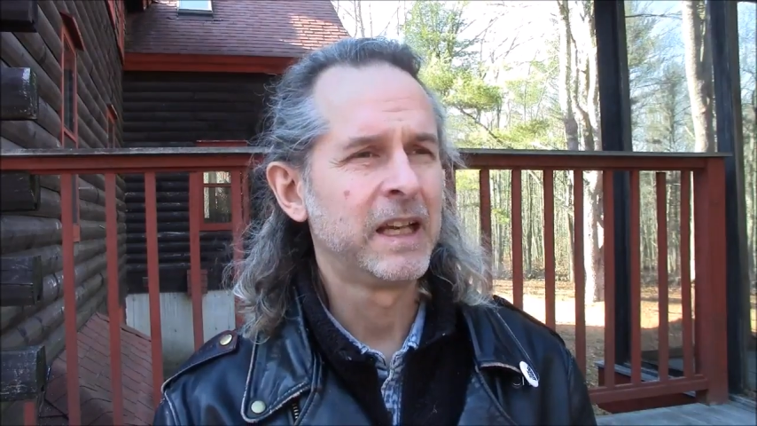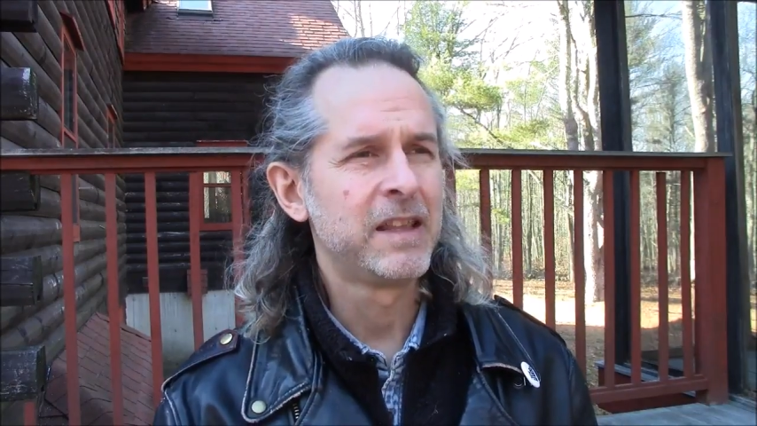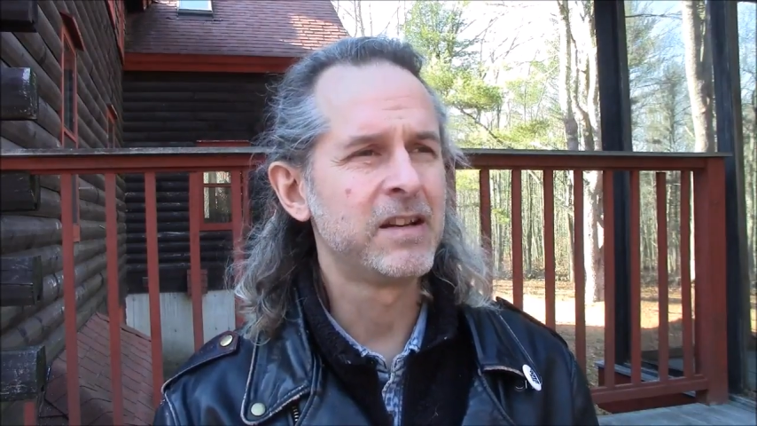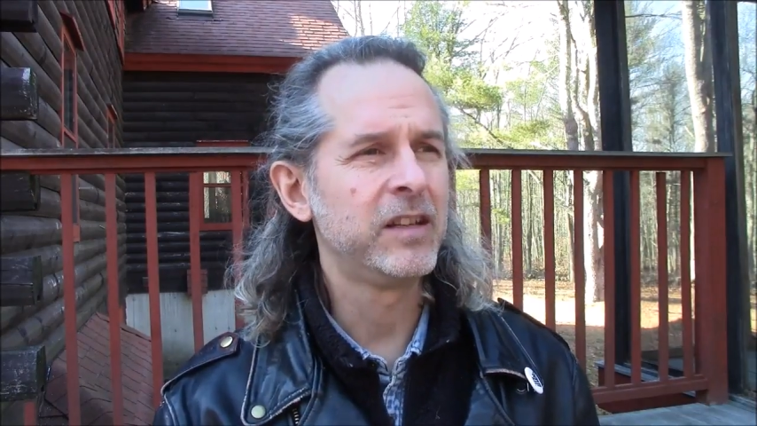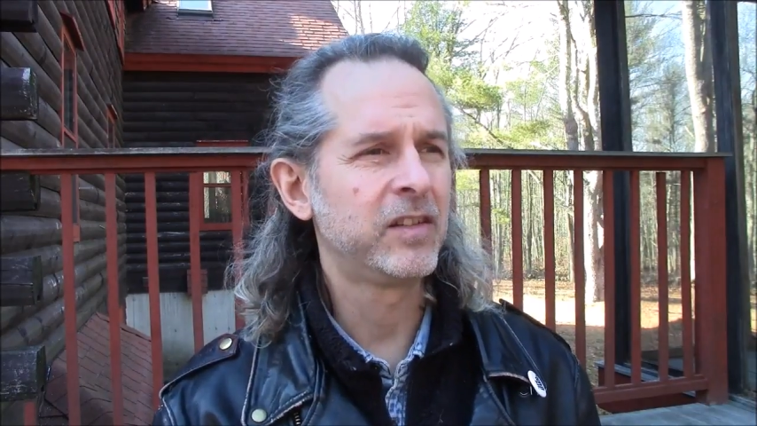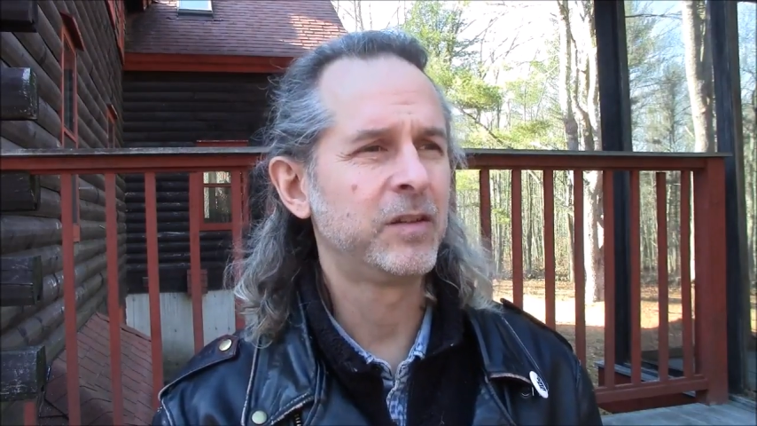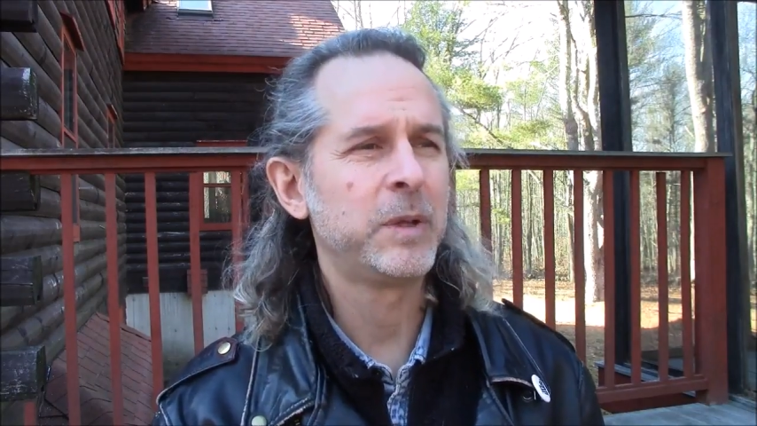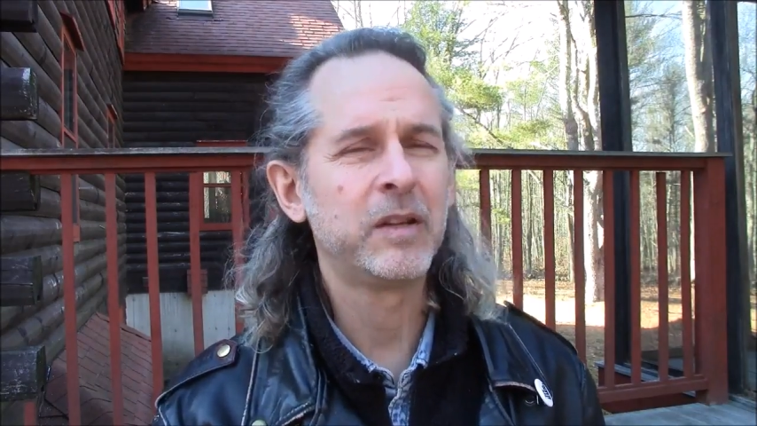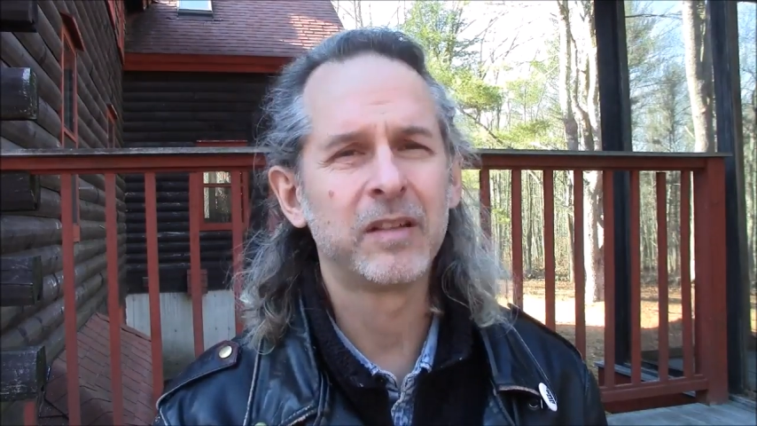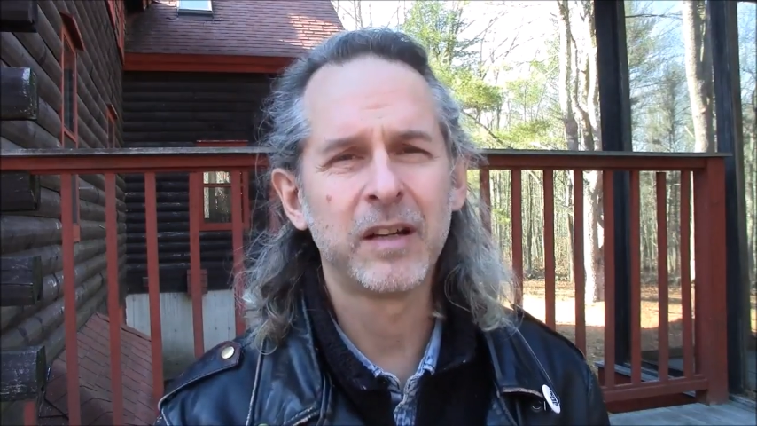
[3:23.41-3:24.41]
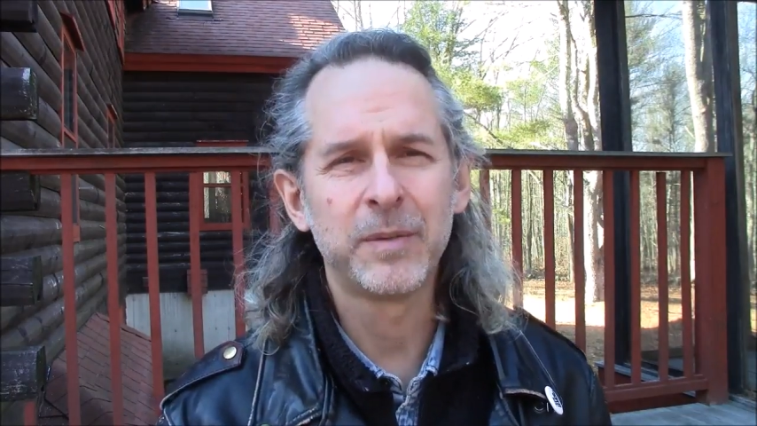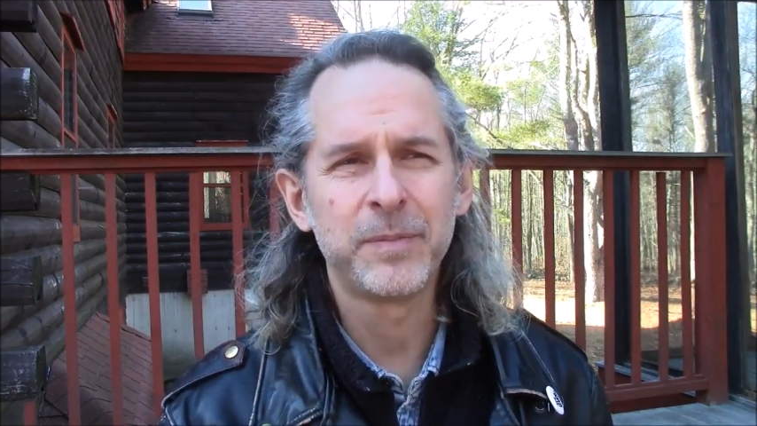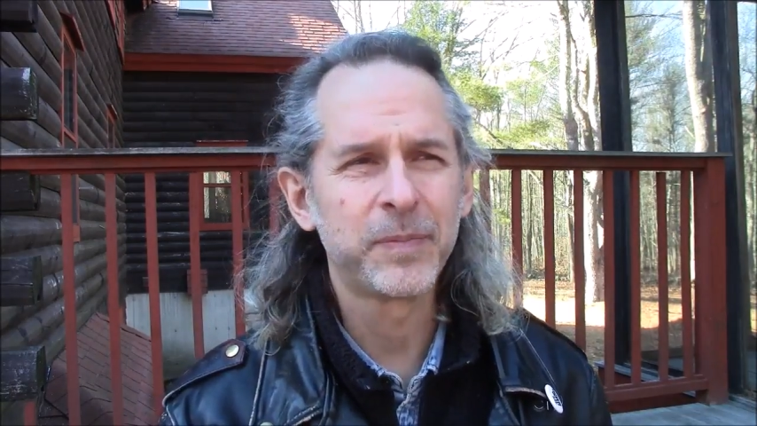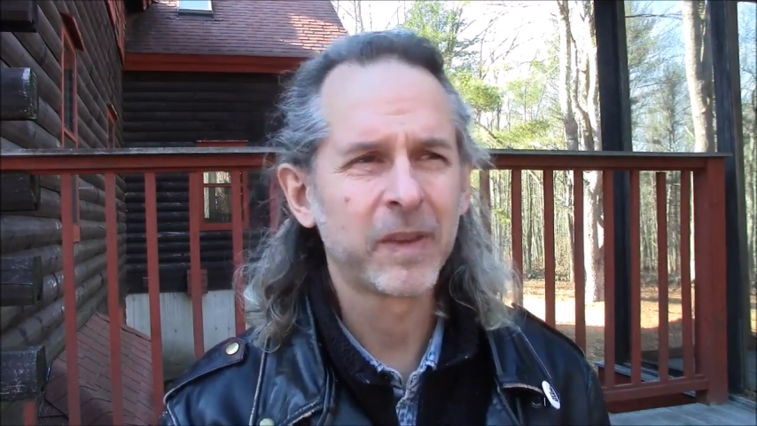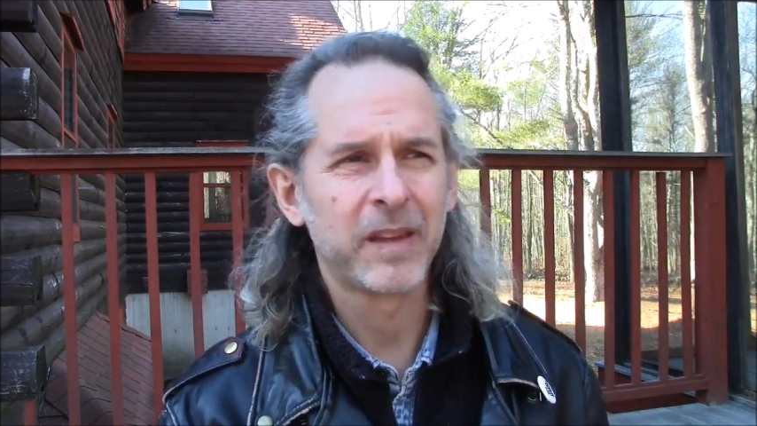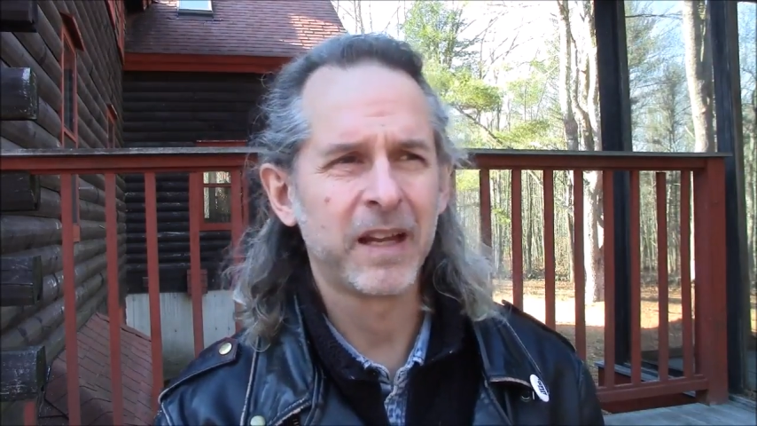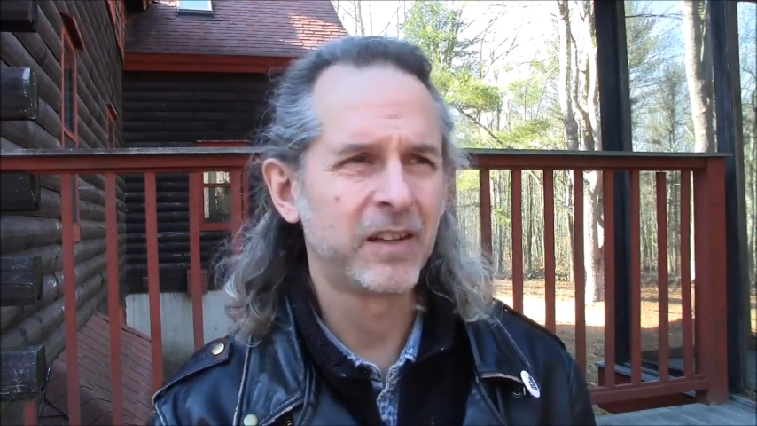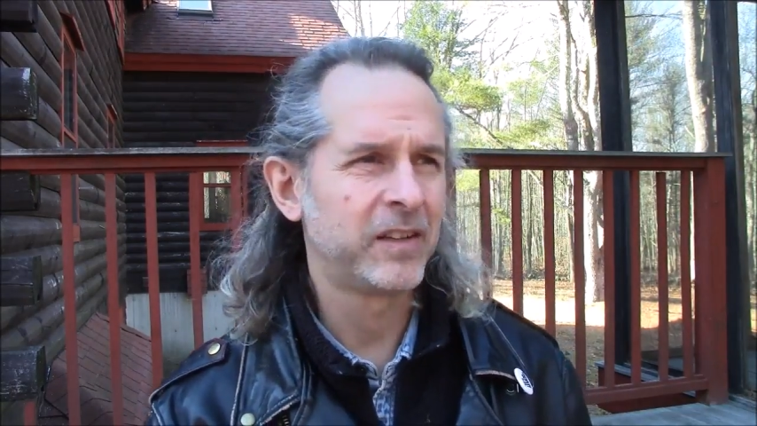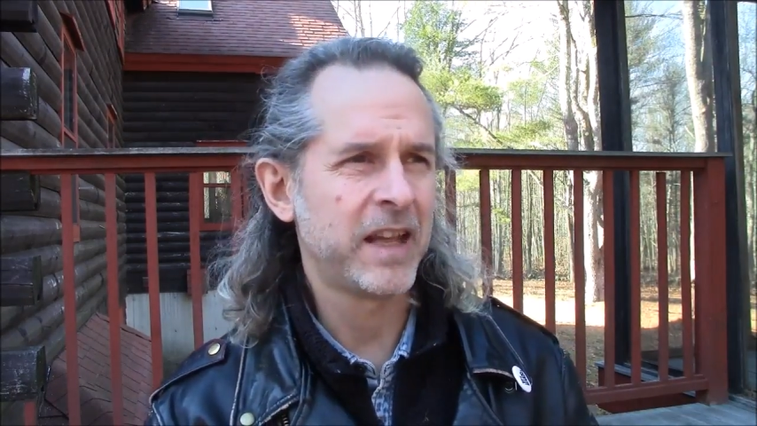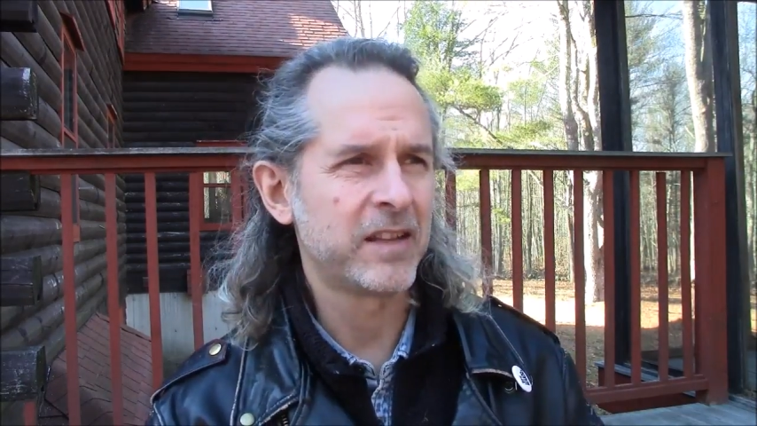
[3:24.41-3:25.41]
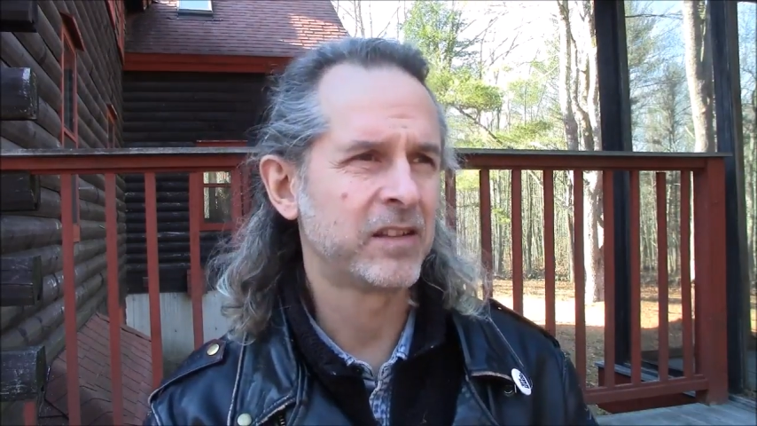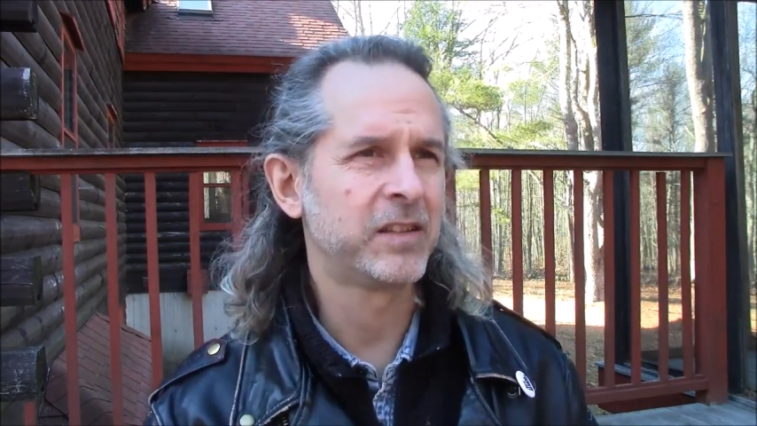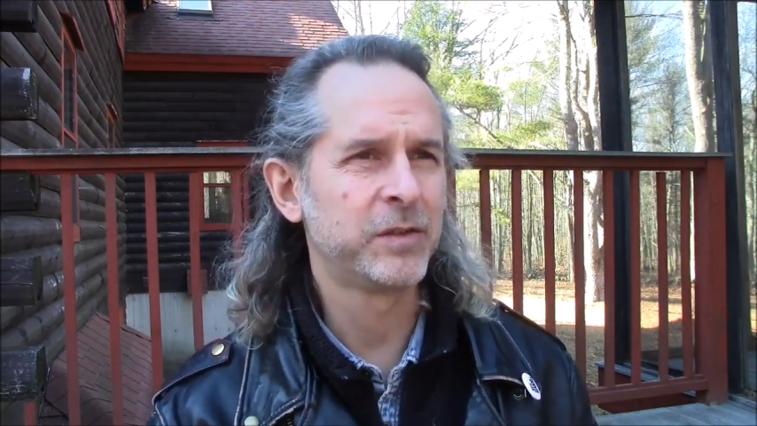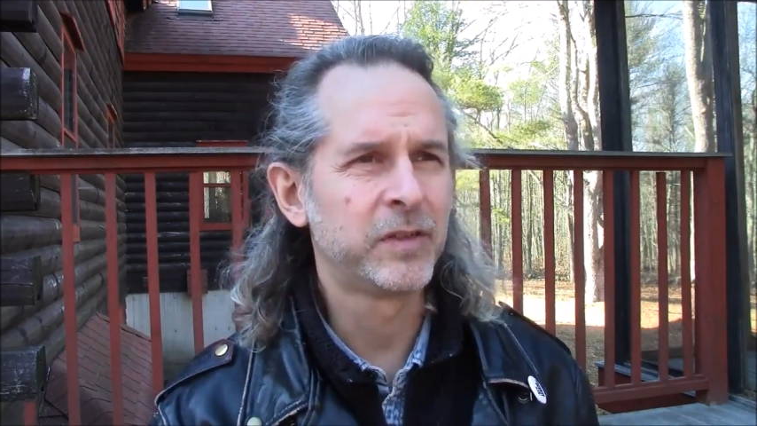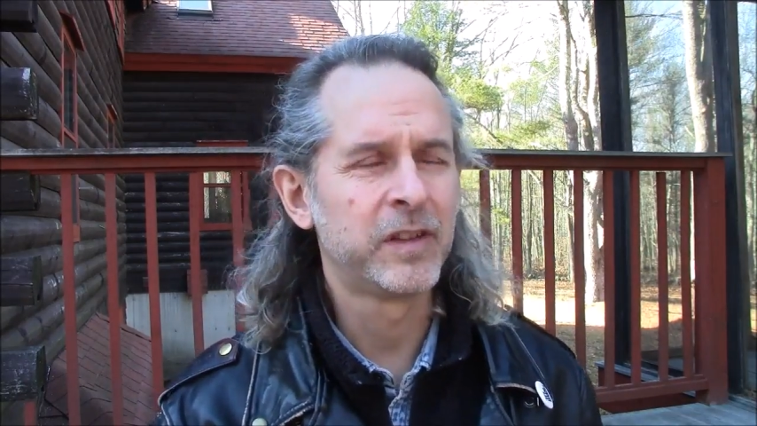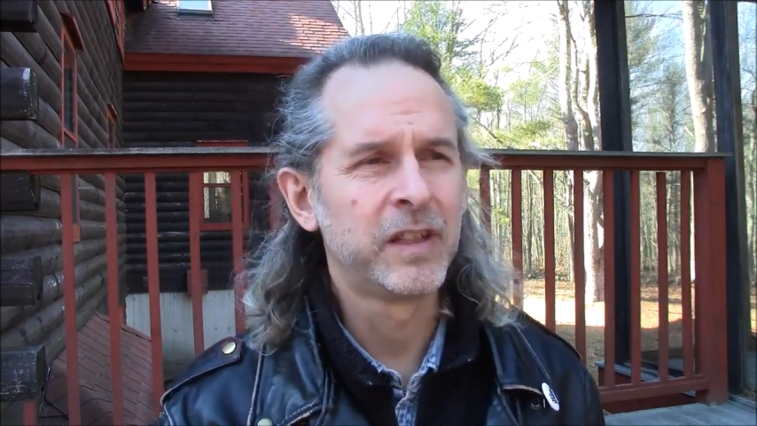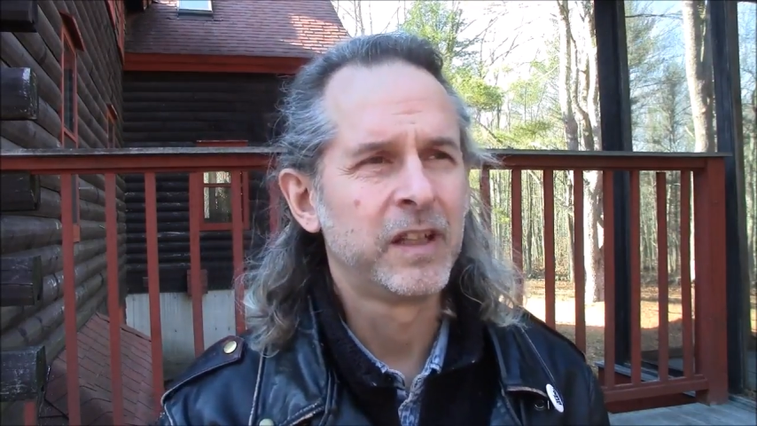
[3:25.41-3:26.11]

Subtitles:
there needs to be some kind of sense of